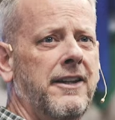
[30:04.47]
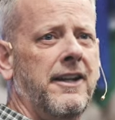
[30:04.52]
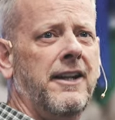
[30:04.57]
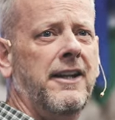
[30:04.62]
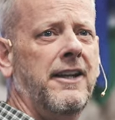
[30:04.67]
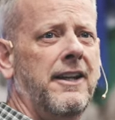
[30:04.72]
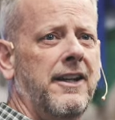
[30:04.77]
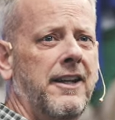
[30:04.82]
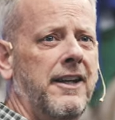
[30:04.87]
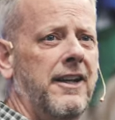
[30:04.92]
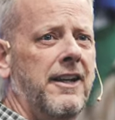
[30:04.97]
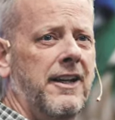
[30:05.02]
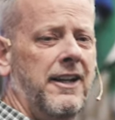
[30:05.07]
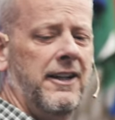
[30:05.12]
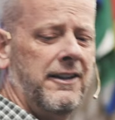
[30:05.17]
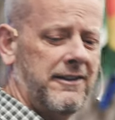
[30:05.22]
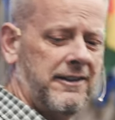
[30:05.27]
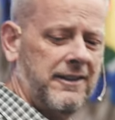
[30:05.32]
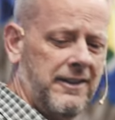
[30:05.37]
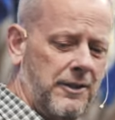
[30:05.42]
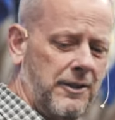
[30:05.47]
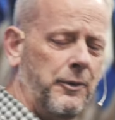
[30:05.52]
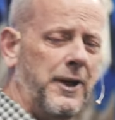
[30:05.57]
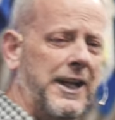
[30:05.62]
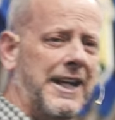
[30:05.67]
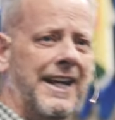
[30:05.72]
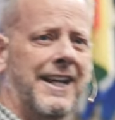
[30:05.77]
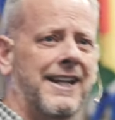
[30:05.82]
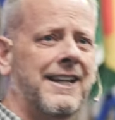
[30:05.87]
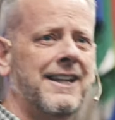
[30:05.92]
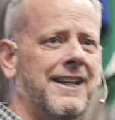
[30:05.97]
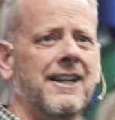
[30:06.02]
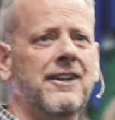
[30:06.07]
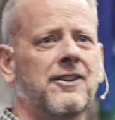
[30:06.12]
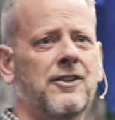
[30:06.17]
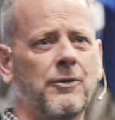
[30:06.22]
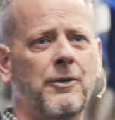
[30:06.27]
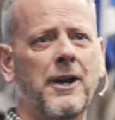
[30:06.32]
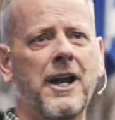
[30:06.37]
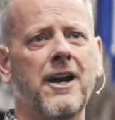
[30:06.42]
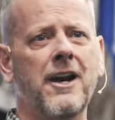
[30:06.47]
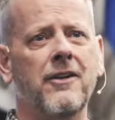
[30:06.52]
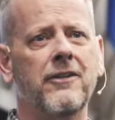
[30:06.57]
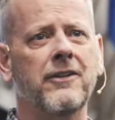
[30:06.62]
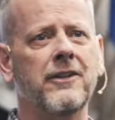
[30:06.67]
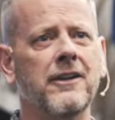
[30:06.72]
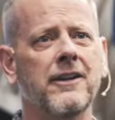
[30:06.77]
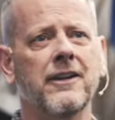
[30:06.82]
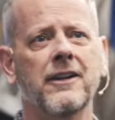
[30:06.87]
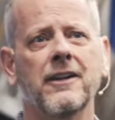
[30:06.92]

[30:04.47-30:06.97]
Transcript: that is that we get kicked around,